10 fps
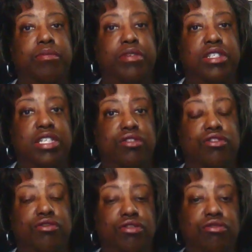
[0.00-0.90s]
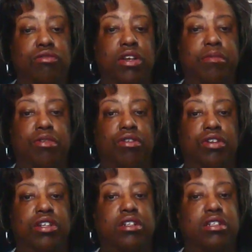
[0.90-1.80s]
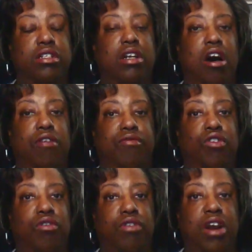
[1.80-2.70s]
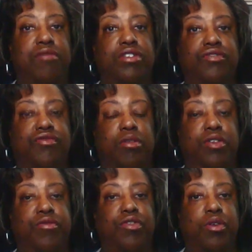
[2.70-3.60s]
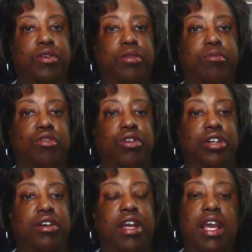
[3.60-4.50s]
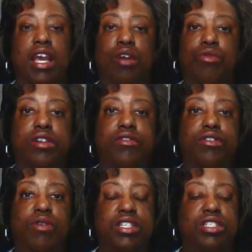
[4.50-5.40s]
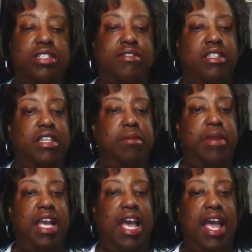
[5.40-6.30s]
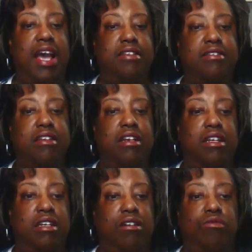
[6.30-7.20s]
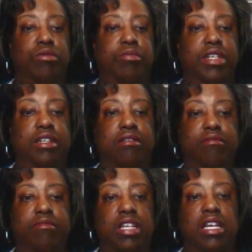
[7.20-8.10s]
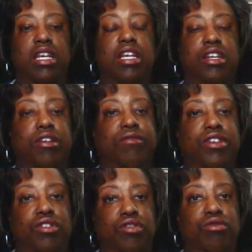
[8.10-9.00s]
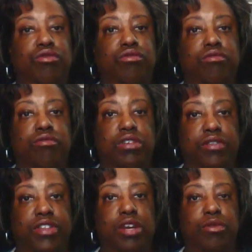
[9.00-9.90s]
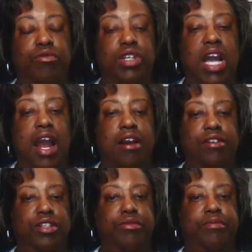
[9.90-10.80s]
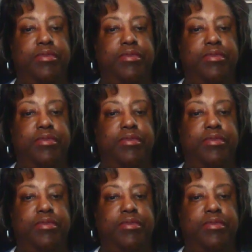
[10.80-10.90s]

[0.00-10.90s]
potential new employer could call for a reference from your former employer, and one of the questions that they may ask would be if they would rehire you.